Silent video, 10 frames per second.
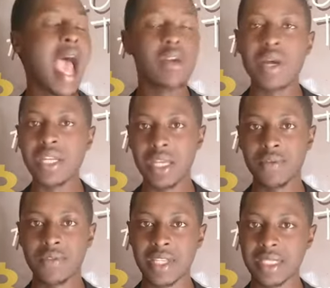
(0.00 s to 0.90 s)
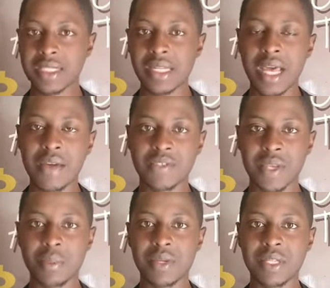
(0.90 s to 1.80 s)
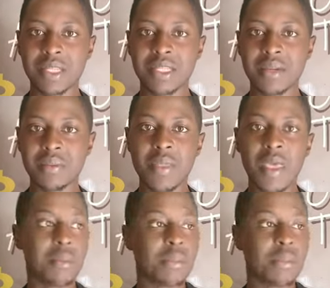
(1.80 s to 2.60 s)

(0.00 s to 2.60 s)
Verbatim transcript: I wonder if they still have support system.